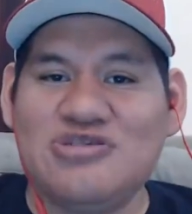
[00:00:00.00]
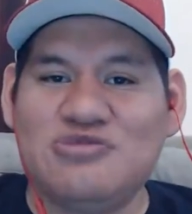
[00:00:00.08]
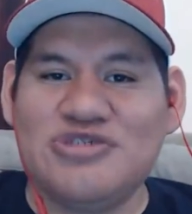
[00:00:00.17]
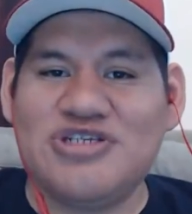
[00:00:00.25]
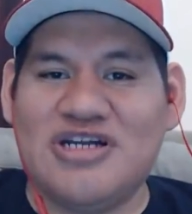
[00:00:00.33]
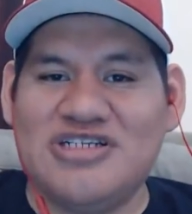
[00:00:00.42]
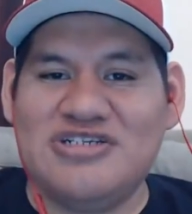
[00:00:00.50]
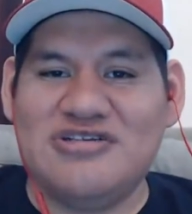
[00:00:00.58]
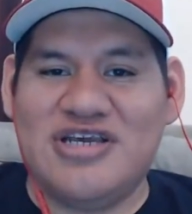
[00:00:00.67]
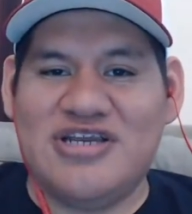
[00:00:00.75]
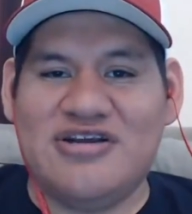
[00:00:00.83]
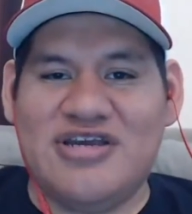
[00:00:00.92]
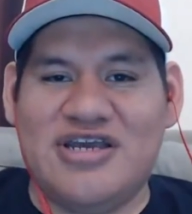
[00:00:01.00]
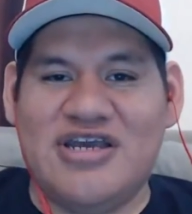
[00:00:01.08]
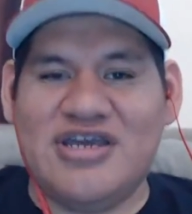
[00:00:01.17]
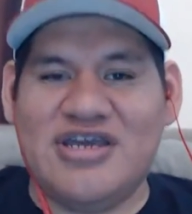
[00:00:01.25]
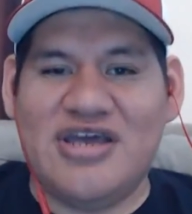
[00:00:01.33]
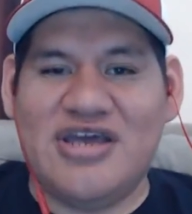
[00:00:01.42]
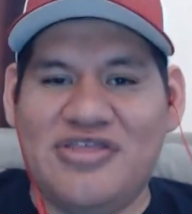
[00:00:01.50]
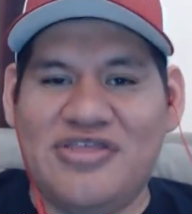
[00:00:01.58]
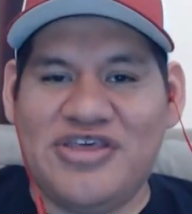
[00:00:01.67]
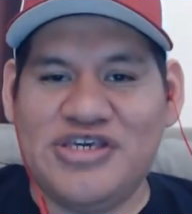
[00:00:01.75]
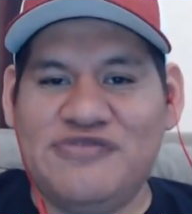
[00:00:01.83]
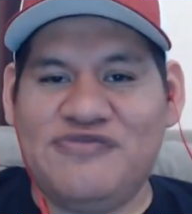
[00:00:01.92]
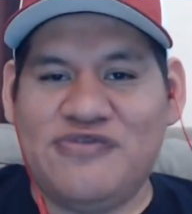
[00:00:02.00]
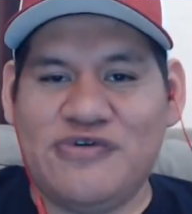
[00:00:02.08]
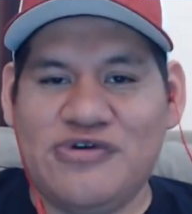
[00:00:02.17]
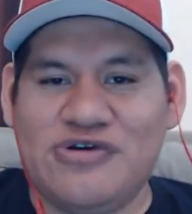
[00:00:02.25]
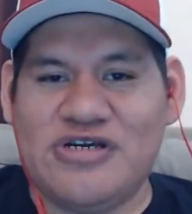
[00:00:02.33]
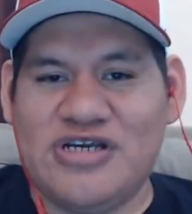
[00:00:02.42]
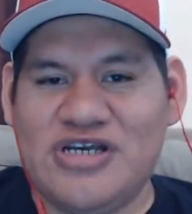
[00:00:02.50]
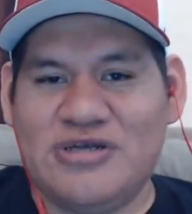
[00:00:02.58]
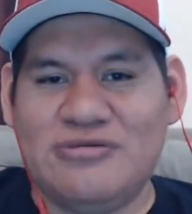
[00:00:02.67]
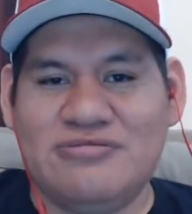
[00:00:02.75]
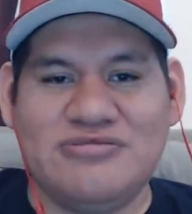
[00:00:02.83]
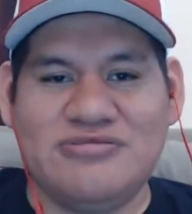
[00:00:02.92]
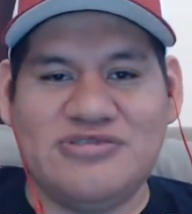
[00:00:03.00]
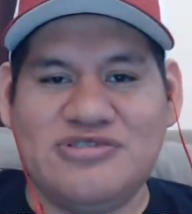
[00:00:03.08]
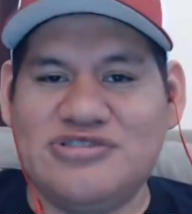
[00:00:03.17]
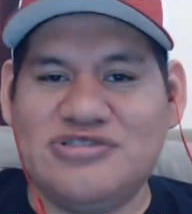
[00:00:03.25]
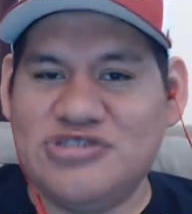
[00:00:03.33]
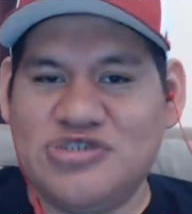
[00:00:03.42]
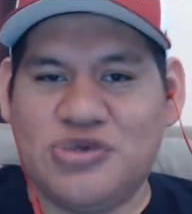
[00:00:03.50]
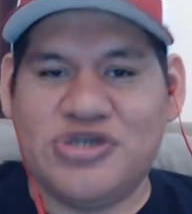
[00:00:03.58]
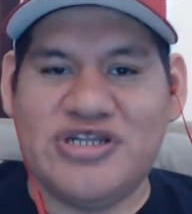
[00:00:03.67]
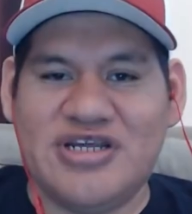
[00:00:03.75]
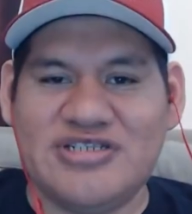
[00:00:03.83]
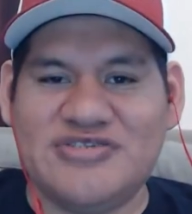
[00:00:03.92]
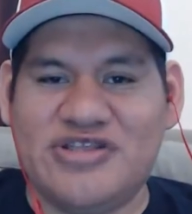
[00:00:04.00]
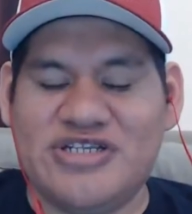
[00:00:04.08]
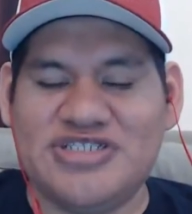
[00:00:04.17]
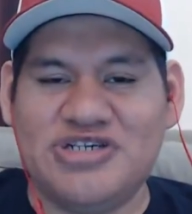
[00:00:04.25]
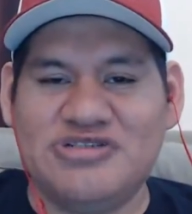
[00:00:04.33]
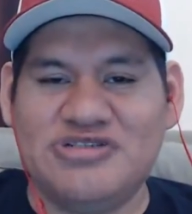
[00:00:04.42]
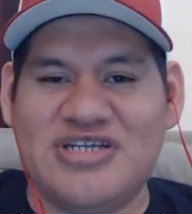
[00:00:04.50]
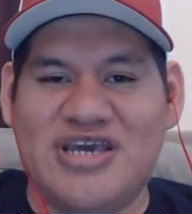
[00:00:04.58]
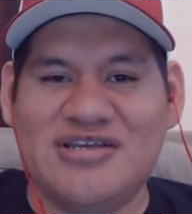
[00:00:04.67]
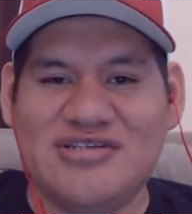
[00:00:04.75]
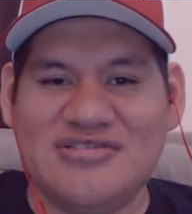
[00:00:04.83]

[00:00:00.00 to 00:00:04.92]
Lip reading: We'll talk to you later. And thank you for joining us on this show today.